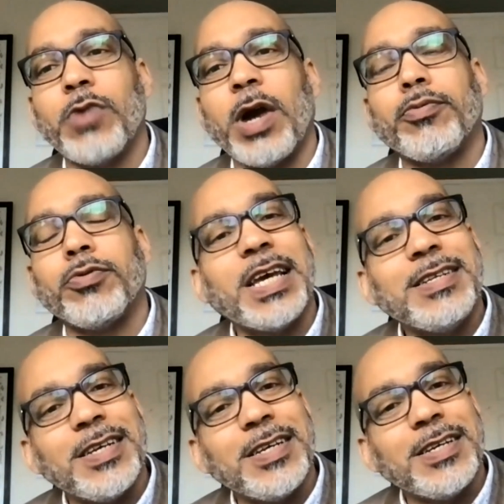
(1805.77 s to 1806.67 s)

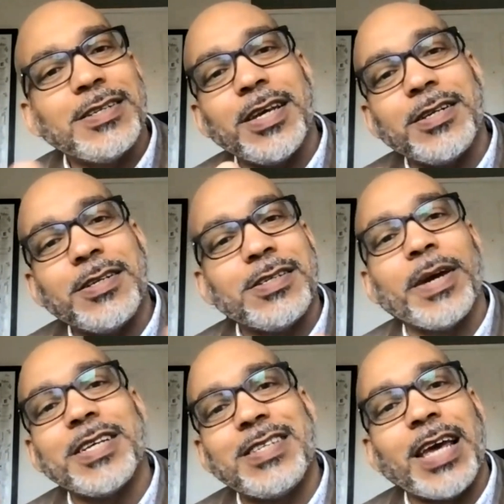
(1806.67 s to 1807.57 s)
represented to
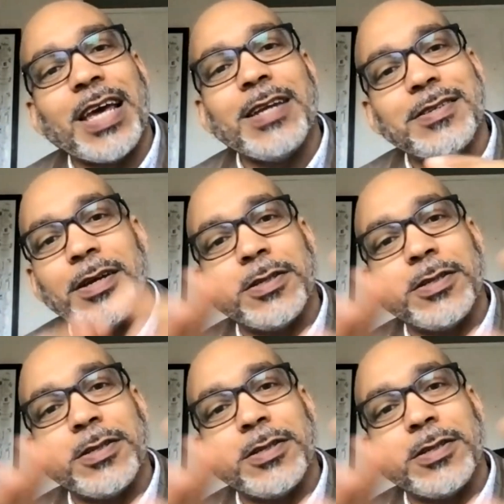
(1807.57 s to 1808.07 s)
some extent?